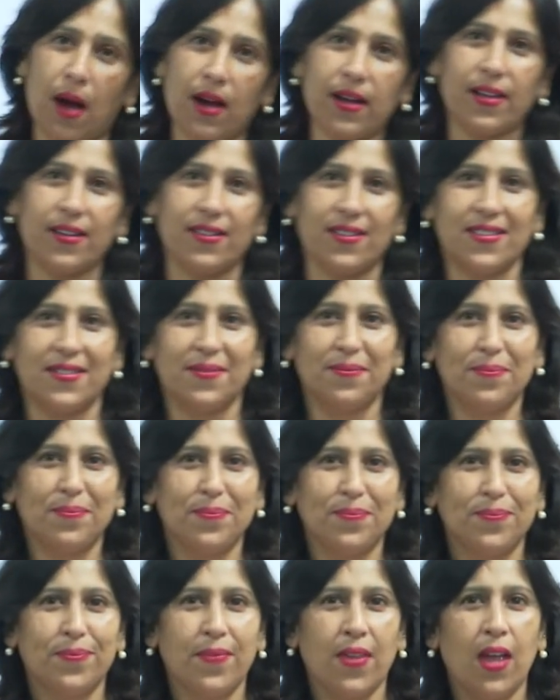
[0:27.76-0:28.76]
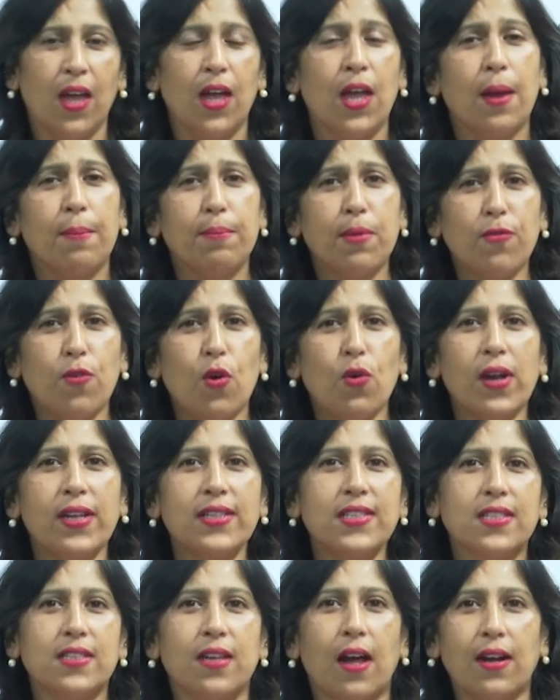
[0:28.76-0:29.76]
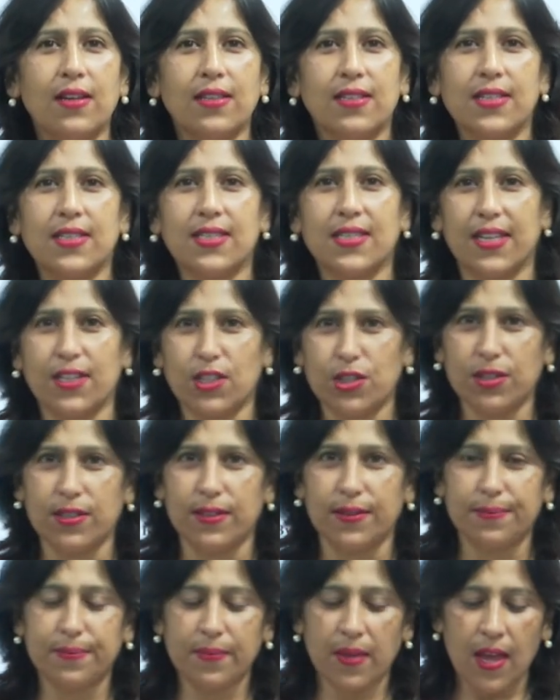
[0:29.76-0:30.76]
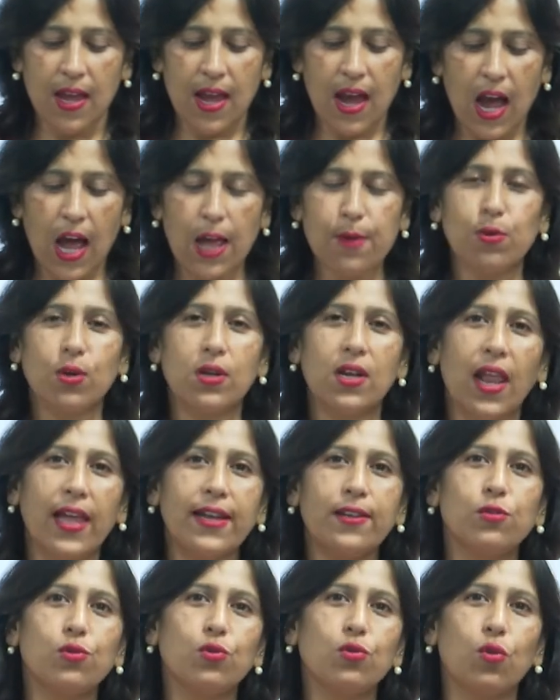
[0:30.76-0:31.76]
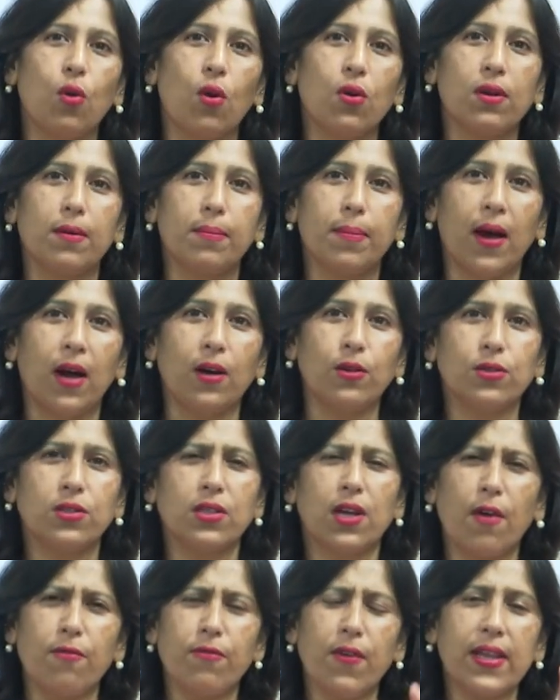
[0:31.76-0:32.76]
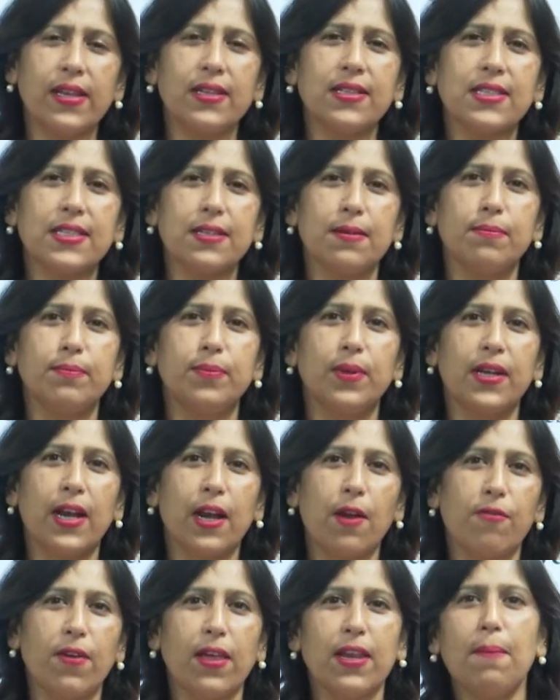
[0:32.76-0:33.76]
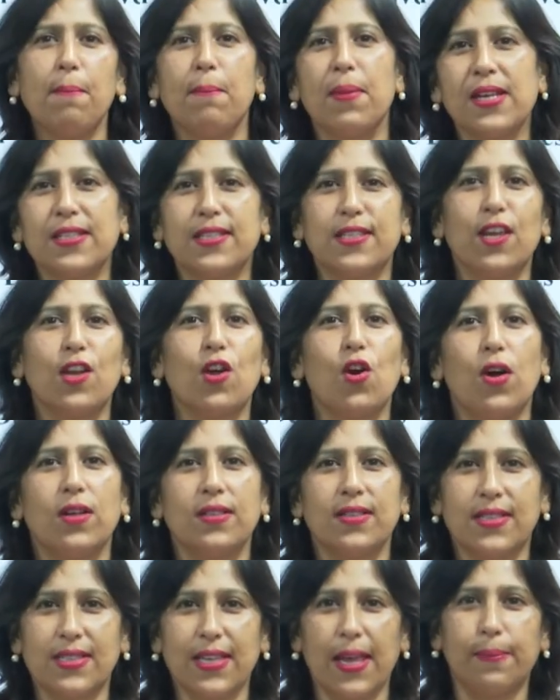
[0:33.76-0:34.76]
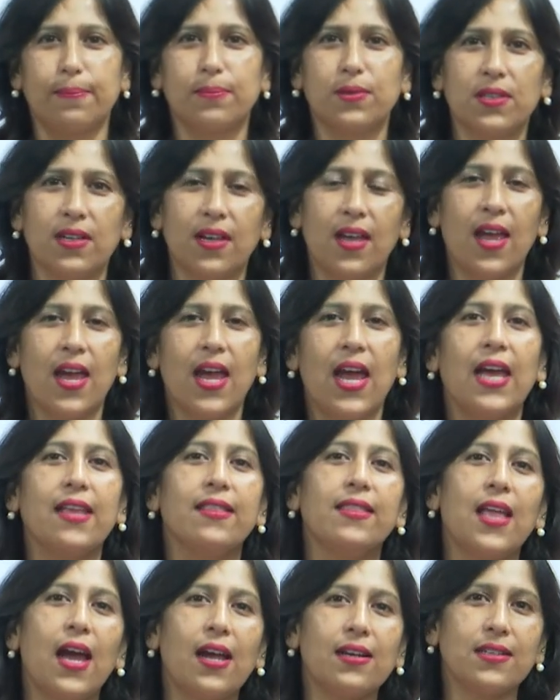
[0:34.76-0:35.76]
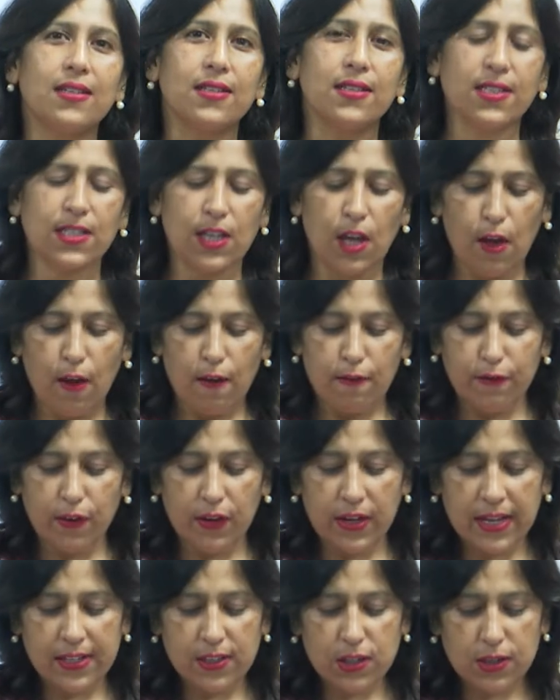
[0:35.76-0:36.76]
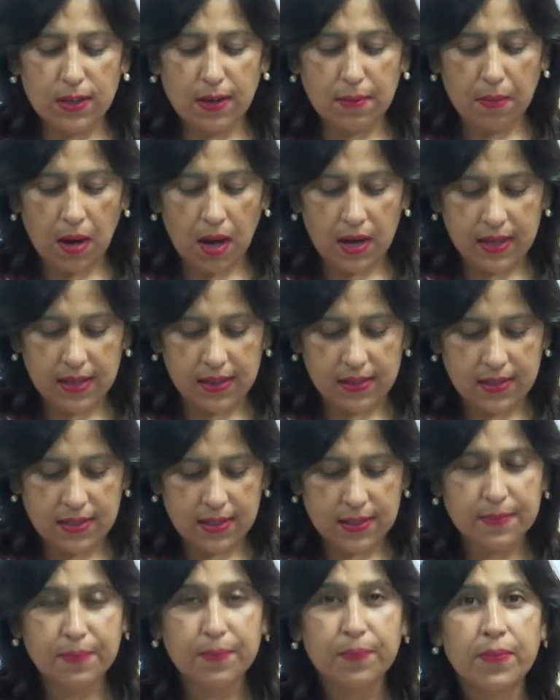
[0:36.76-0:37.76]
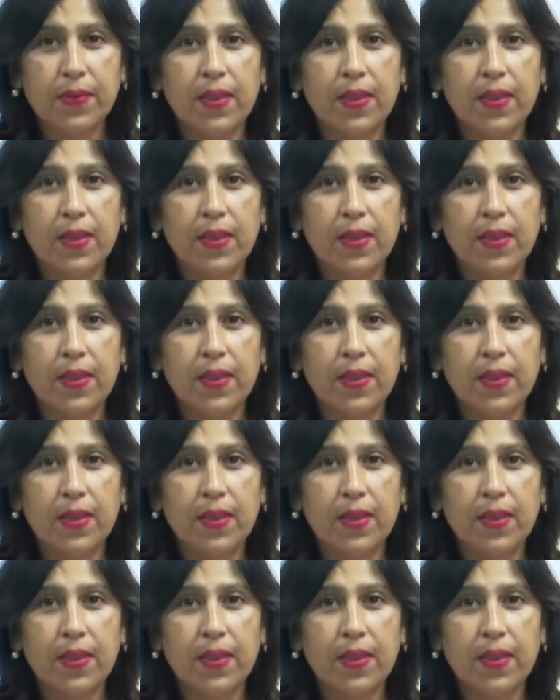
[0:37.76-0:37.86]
Market. Before I start this session, I would like to talk about a very simple and a very basic concept and that is financial markets.